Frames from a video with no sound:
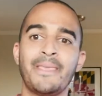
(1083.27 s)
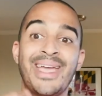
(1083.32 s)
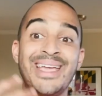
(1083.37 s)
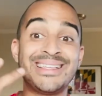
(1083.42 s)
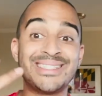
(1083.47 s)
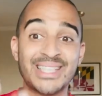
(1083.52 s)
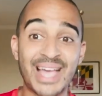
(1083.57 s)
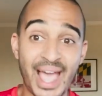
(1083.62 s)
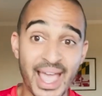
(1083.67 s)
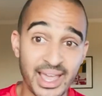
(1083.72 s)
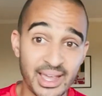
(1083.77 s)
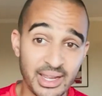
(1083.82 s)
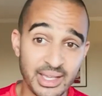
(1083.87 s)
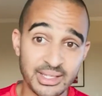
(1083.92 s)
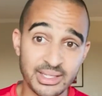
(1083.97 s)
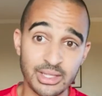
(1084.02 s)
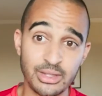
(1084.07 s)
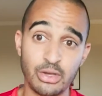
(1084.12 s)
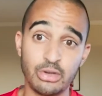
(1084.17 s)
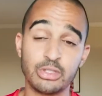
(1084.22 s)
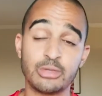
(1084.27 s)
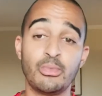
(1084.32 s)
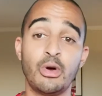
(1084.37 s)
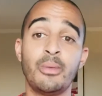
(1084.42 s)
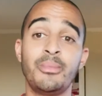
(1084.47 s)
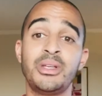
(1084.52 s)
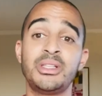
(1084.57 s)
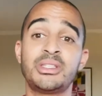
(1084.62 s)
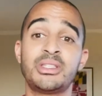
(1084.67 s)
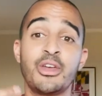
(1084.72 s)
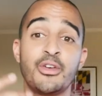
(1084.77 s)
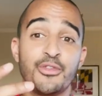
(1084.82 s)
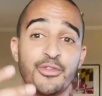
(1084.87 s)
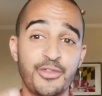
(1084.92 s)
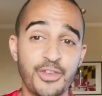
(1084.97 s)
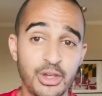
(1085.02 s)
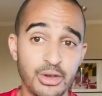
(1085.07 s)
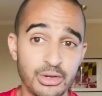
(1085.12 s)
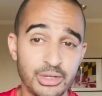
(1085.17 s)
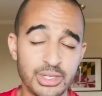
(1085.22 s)
anxieties in those moments, their
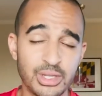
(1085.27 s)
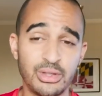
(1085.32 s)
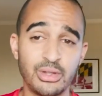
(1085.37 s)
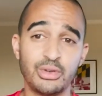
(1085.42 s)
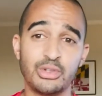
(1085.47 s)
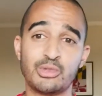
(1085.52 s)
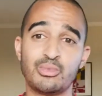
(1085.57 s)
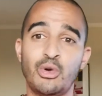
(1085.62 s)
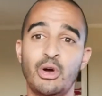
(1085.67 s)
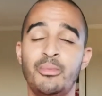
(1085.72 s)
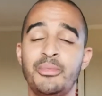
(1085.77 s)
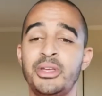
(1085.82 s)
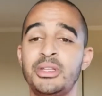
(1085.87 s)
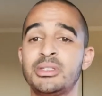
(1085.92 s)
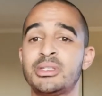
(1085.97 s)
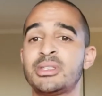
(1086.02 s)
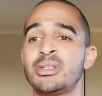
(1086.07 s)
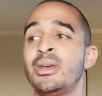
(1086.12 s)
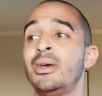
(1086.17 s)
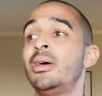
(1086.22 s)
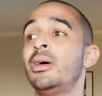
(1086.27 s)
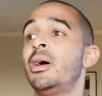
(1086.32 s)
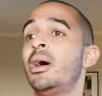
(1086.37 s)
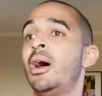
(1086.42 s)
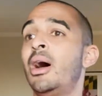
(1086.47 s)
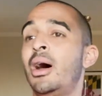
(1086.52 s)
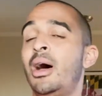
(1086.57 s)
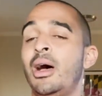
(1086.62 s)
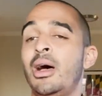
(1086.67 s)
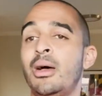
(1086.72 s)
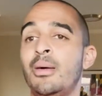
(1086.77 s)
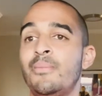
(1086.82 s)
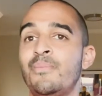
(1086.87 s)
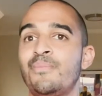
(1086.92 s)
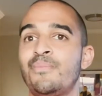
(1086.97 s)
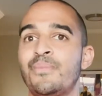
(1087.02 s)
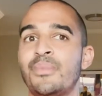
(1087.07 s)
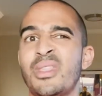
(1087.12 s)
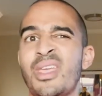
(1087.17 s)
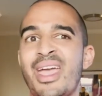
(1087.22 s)
fears in those moments.
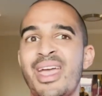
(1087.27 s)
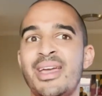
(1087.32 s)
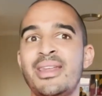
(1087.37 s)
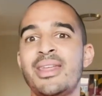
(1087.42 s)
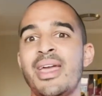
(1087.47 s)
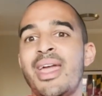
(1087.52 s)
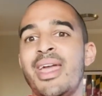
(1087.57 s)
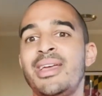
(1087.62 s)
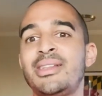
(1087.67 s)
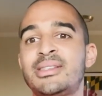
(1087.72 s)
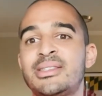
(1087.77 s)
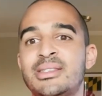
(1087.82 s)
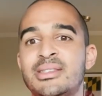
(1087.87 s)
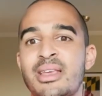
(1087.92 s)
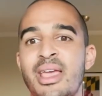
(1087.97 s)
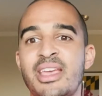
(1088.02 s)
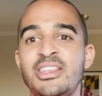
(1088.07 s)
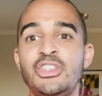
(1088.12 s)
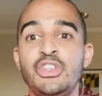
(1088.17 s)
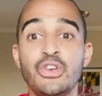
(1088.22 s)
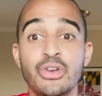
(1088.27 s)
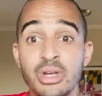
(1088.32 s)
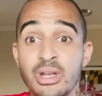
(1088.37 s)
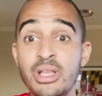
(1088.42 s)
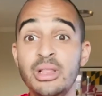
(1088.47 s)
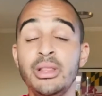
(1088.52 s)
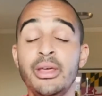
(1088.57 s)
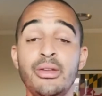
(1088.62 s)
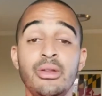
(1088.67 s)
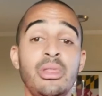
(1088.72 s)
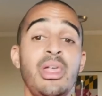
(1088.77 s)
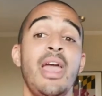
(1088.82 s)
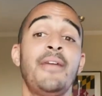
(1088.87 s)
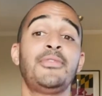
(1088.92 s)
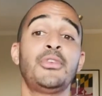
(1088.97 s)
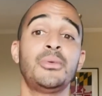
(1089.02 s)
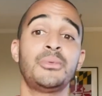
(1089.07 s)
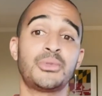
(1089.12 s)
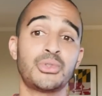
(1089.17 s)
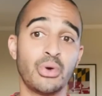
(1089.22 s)
Um, and it's, it, you're going to literally
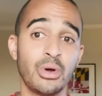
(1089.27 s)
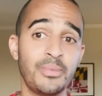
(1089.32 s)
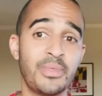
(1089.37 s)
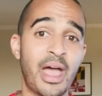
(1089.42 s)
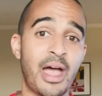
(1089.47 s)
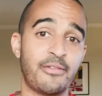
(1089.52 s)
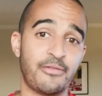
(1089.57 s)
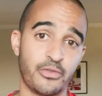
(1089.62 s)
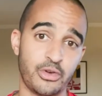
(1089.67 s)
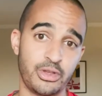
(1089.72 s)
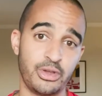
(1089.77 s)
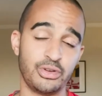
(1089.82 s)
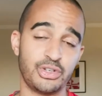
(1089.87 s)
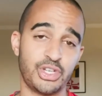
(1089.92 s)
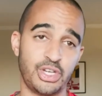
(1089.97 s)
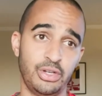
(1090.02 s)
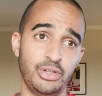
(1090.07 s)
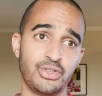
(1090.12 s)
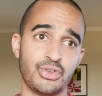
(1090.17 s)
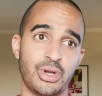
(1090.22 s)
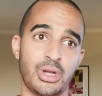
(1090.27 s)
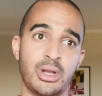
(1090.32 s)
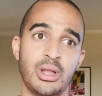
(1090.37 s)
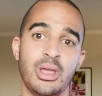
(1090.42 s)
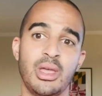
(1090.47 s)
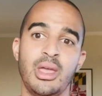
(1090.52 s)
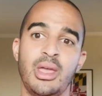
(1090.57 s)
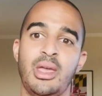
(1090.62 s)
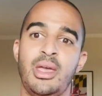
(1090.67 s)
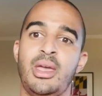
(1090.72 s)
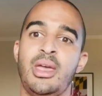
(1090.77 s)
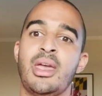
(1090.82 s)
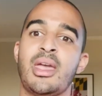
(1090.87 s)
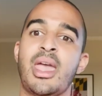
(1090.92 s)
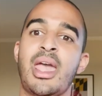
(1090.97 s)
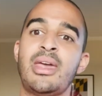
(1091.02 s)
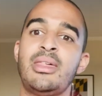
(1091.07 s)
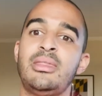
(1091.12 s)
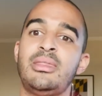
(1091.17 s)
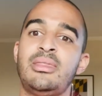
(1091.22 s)
have to absorb that for your children.
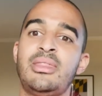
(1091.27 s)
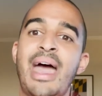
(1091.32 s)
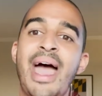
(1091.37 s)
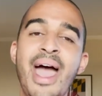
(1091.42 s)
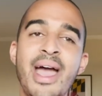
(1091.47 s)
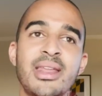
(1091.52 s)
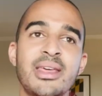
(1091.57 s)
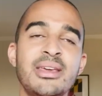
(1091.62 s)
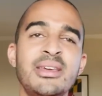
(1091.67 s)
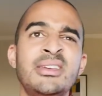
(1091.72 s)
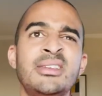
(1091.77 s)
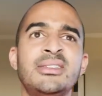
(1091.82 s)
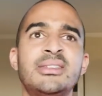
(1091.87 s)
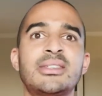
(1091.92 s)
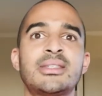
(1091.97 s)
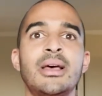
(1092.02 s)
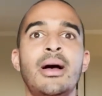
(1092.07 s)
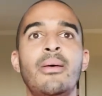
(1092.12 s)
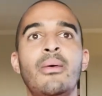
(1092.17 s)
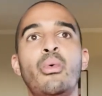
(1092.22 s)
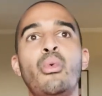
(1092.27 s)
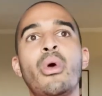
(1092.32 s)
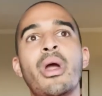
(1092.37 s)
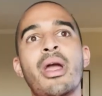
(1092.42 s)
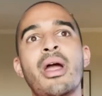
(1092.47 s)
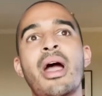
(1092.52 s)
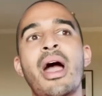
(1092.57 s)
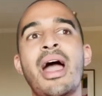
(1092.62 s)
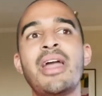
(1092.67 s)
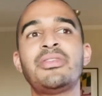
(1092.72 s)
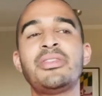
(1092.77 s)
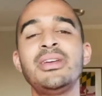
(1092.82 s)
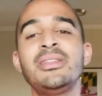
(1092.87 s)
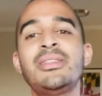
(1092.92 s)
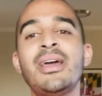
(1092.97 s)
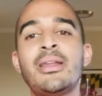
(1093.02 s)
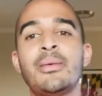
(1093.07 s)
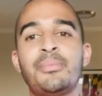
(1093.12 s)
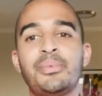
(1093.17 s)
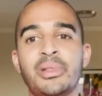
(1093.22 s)
And that is some, where I think
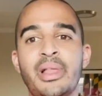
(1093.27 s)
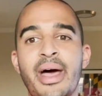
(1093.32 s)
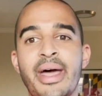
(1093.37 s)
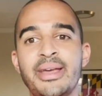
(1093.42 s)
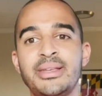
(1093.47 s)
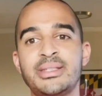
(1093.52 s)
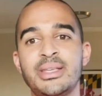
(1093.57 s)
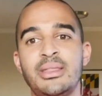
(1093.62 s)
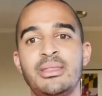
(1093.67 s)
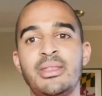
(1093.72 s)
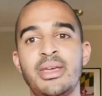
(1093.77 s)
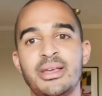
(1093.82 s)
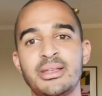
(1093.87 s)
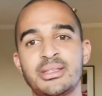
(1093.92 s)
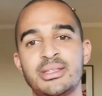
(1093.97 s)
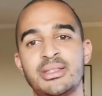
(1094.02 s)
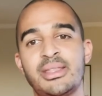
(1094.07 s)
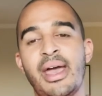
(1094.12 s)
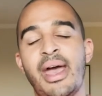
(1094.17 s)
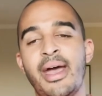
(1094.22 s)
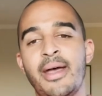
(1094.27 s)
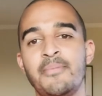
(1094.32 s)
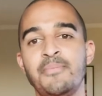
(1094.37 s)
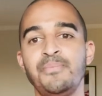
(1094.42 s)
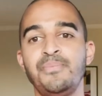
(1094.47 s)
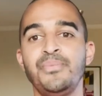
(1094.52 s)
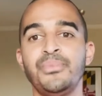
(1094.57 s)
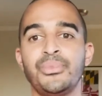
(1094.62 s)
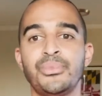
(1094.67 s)
that applies in this, that